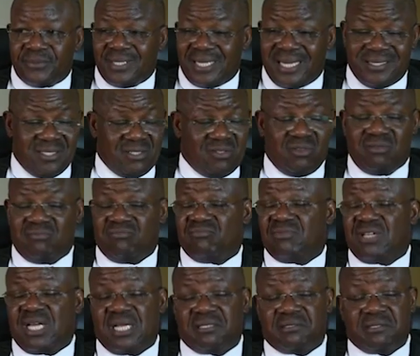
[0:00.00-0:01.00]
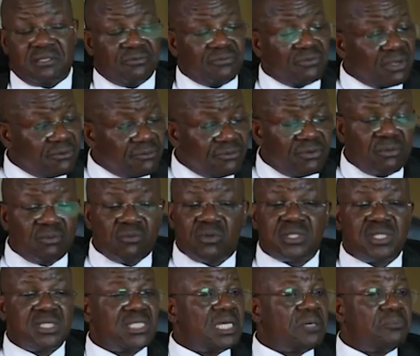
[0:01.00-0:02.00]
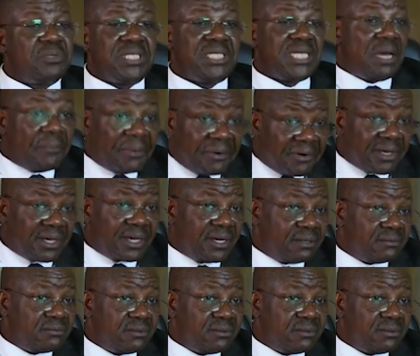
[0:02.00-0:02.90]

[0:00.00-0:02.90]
And it's not that different from what is happening in America.